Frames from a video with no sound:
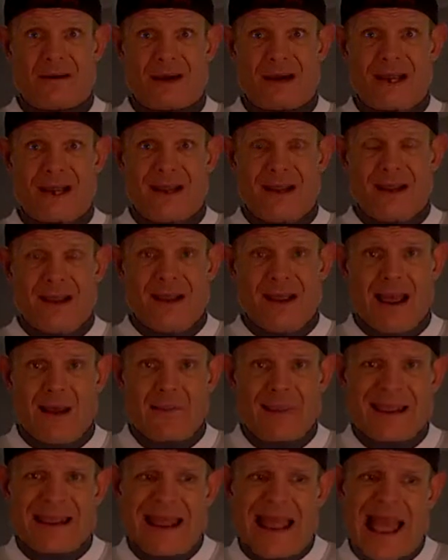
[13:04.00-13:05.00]
all right? I
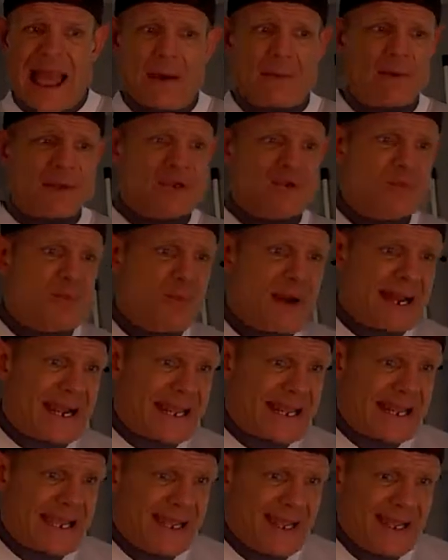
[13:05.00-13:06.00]
mean, how much
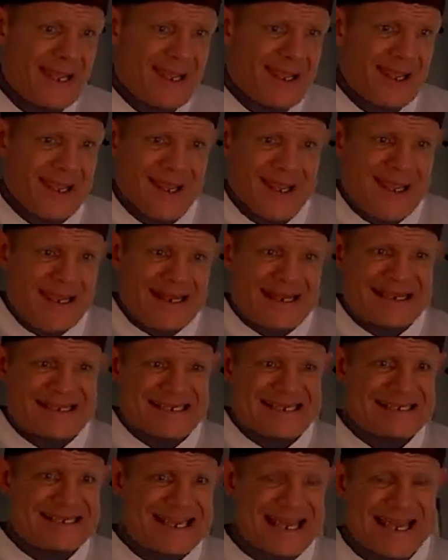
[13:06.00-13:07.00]
money does
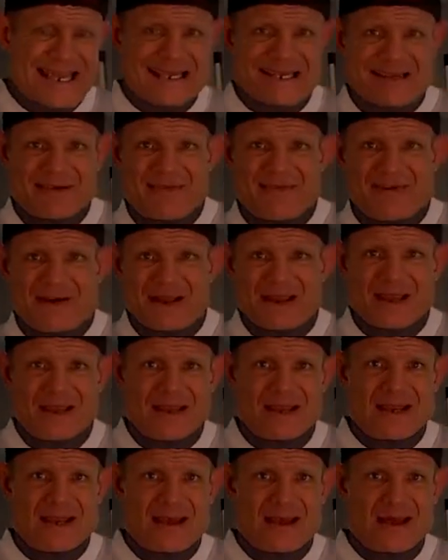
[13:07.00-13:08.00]
it take to
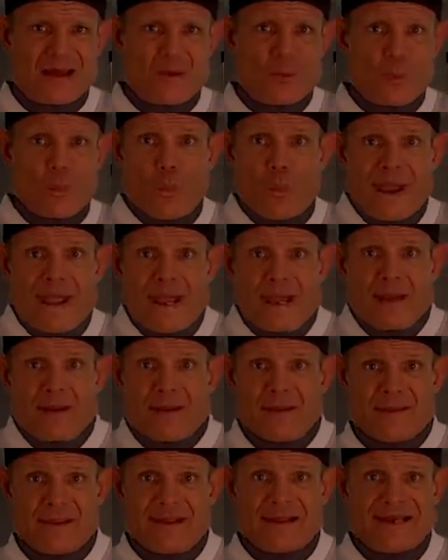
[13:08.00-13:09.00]
fucking win
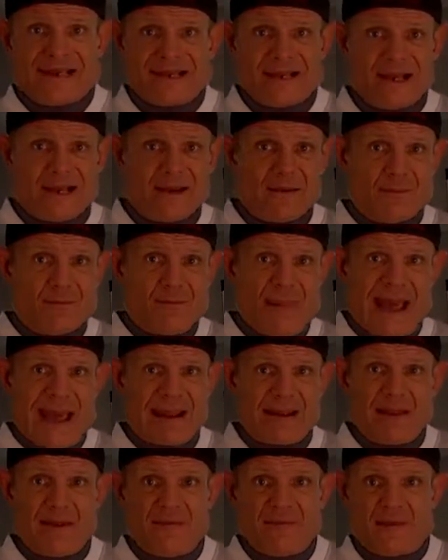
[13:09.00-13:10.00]
this
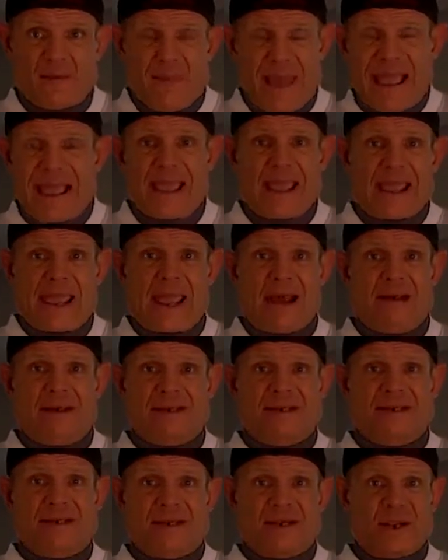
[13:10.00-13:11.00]
battle of the bank
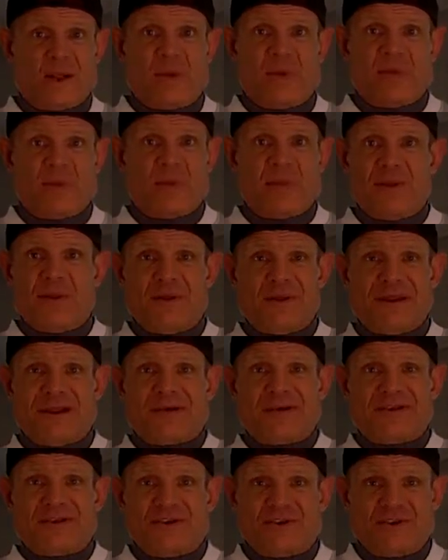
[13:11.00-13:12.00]
accounts, you know, with the
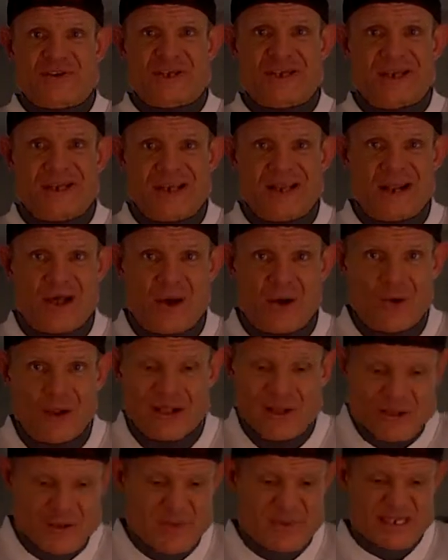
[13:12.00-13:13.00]
billionaires and shit, you know?
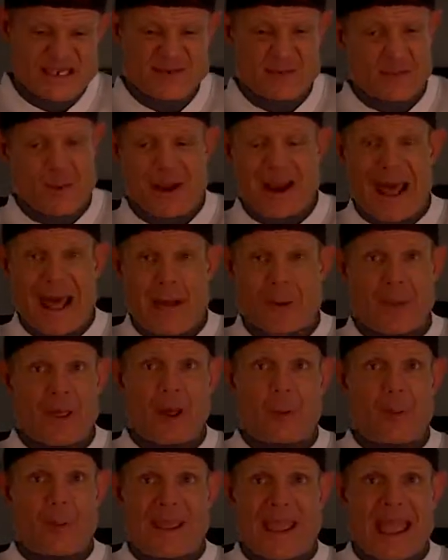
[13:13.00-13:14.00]
It should be spread out,
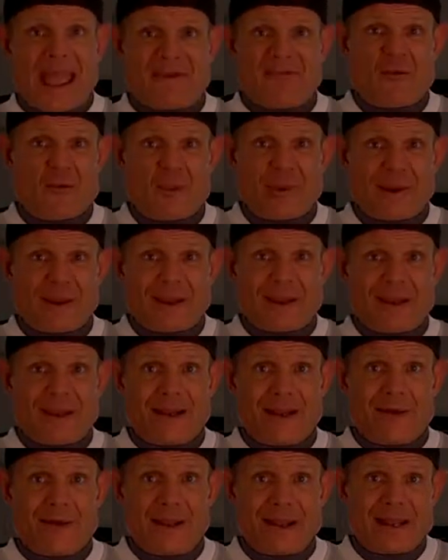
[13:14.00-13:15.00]
helping everybody. You
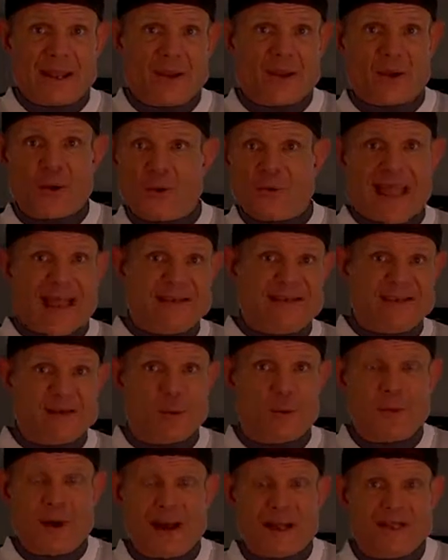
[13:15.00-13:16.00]
know what? You can only have
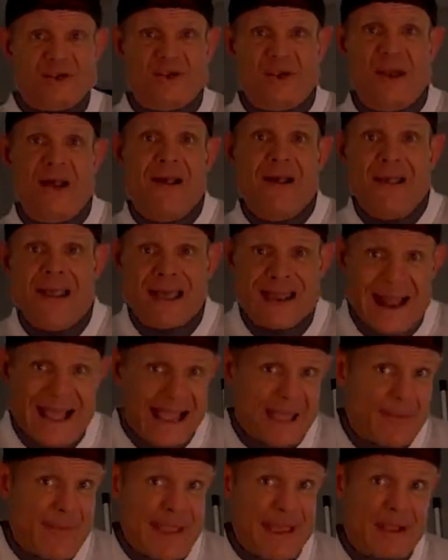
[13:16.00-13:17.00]
so much. And I
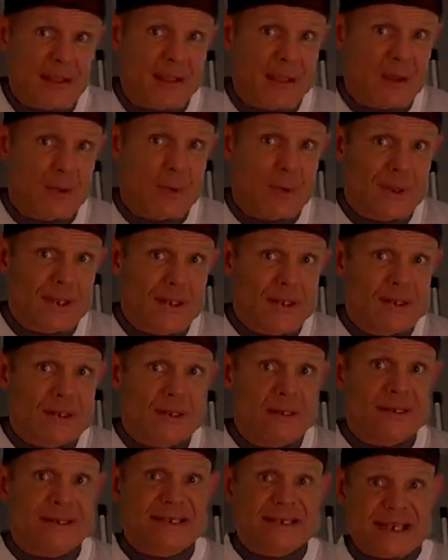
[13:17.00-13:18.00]
can make a liquid,
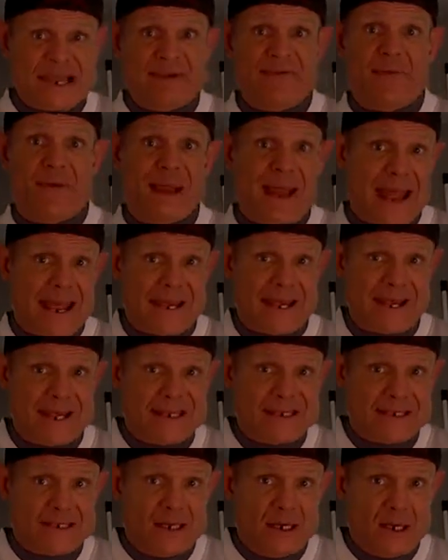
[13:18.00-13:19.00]
Steve
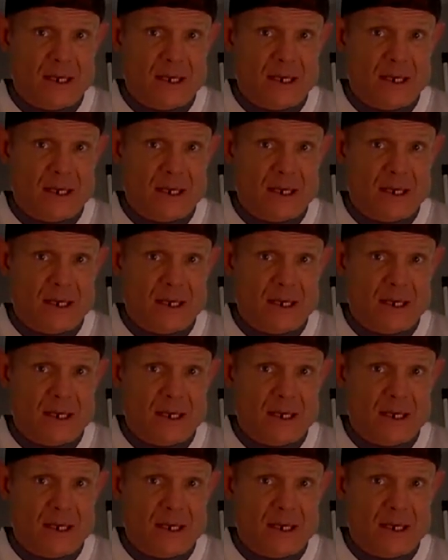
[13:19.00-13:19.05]
Hernandez,